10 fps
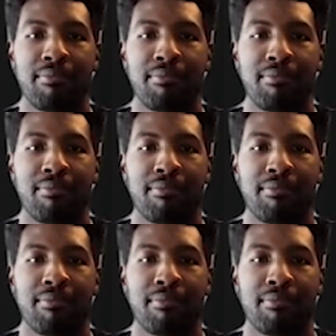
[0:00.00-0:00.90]

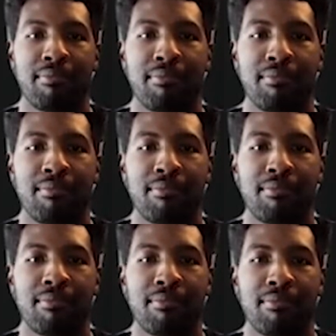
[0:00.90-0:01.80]

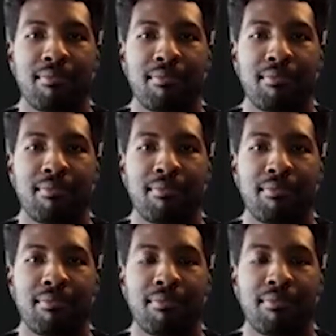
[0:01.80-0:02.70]

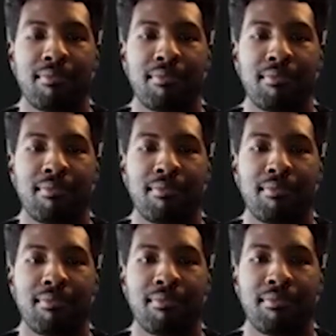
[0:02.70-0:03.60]

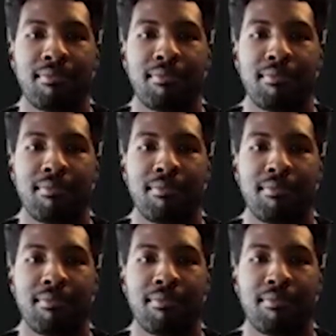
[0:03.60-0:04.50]

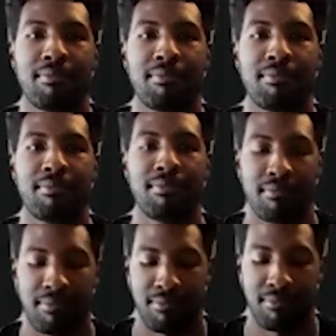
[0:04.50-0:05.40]

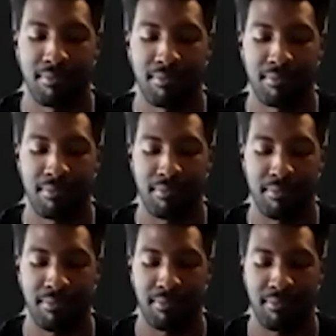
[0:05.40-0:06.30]

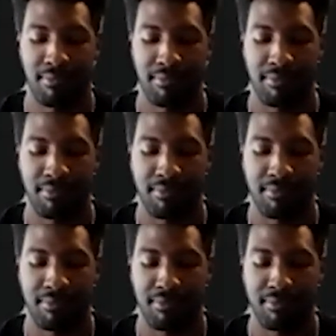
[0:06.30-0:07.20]

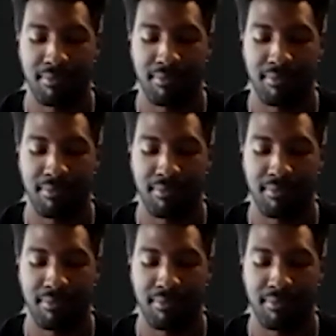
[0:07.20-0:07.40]
No words are spoken by the person on screen.